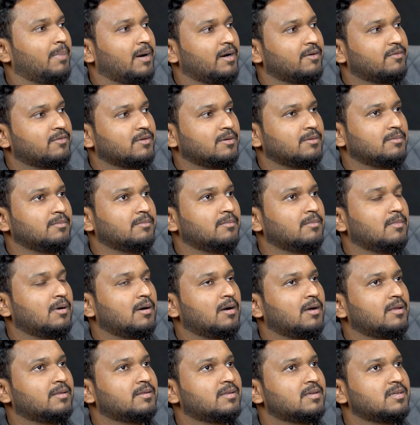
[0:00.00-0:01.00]
Apart from
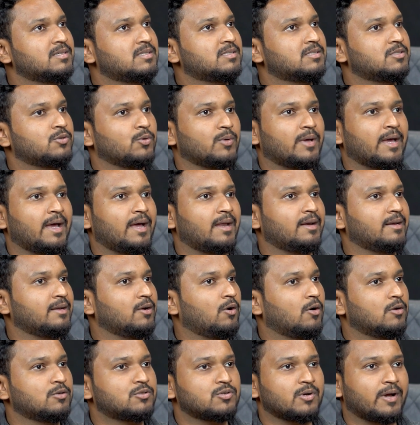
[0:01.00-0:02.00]
this, you can
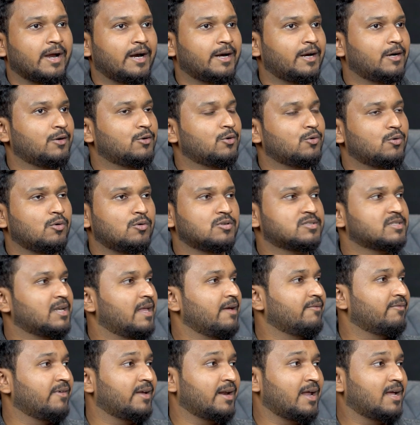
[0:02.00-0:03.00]
also get into roles
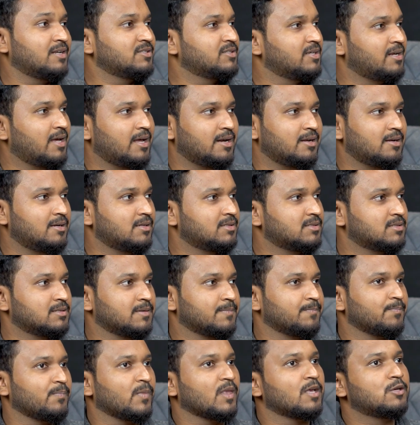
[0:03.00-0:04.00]
like financial analyst.
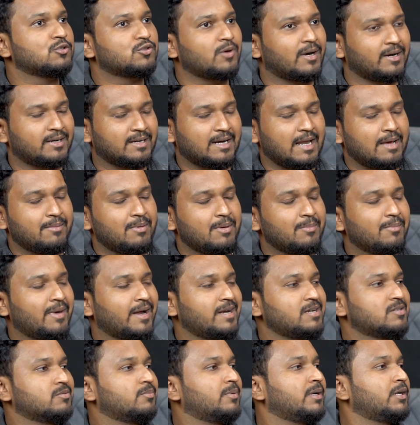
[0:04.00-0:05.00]
So at Climbing
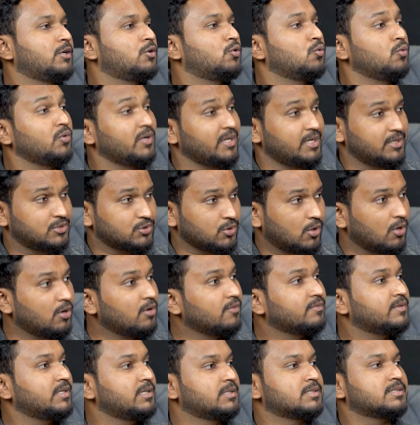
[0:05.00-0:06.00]
Minds, we do teach all
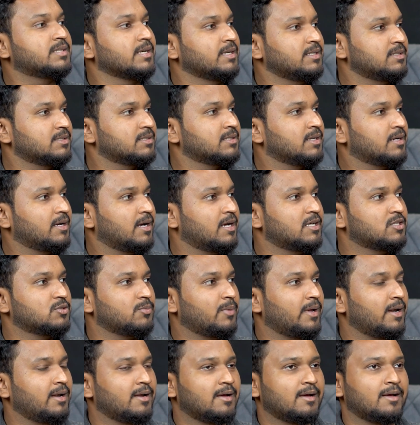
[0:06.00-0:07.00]
of these things as
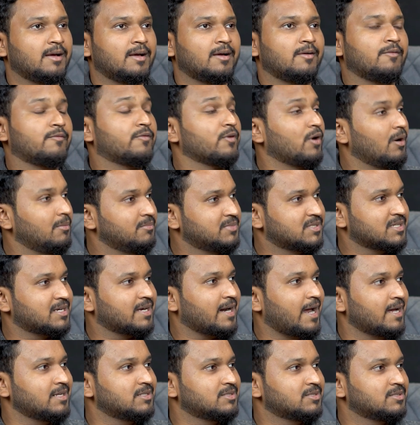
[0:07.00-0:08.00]
well from
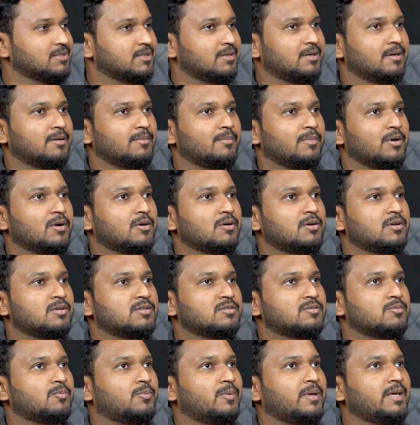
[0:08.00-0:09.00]
scratch,
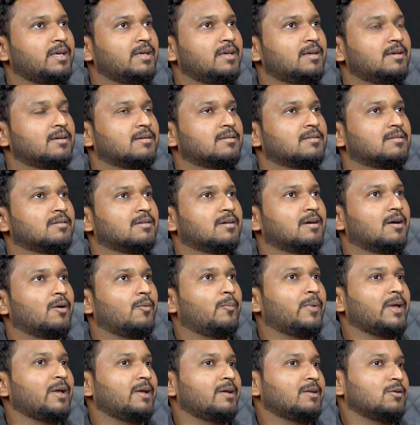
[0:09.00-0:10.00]
because we
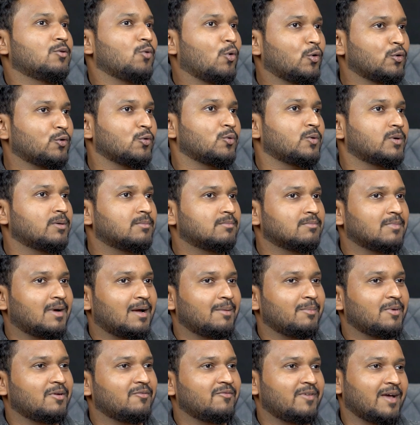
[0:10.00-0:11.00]
know to,
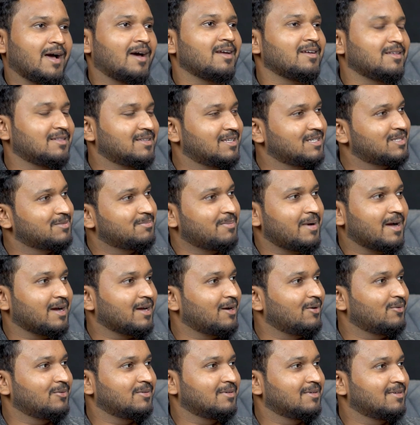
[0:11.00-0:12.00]
I mean, we are in this
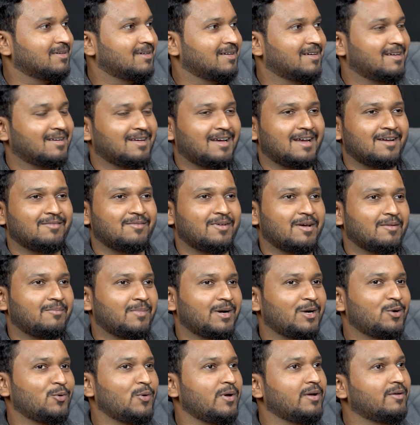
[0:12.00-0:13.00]
background and we have
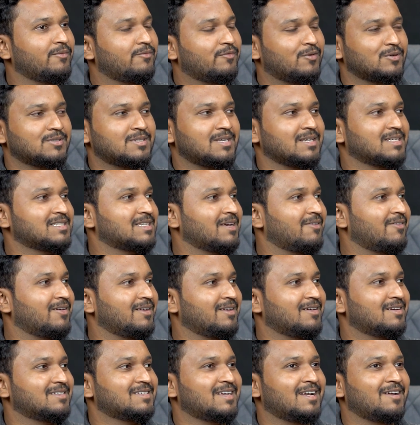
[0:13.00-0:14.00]
been doing it for
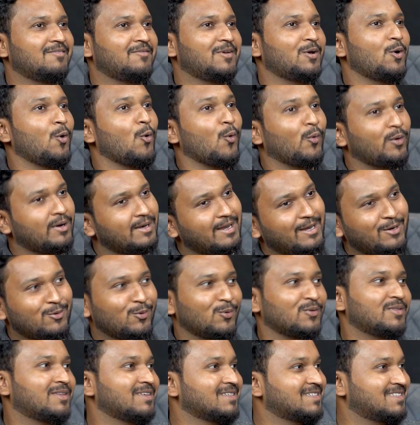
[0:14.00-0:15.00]
6-7 years and we only
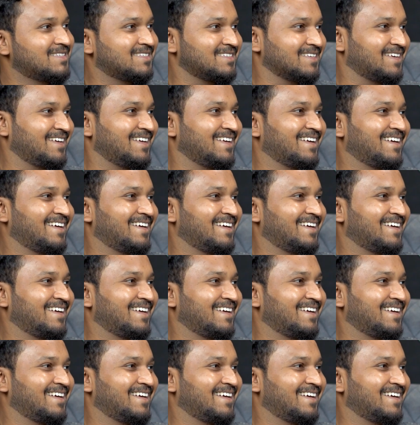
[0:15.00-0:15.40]
know this.